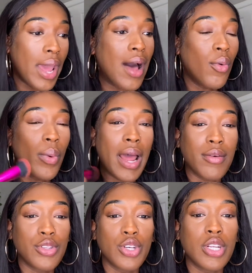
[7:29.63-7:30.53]
out what I
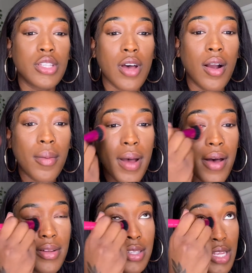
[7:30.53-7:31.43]
was going to talk about
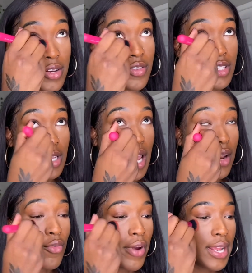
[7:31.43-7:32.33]
instead of just kind
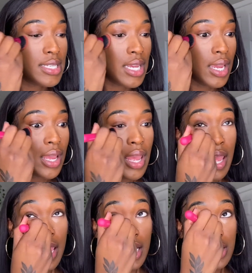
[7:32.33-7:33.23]
of ranting.
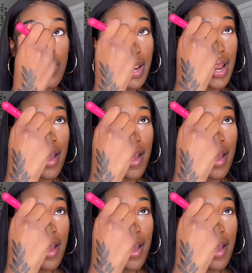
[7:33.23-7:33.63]
Because right now I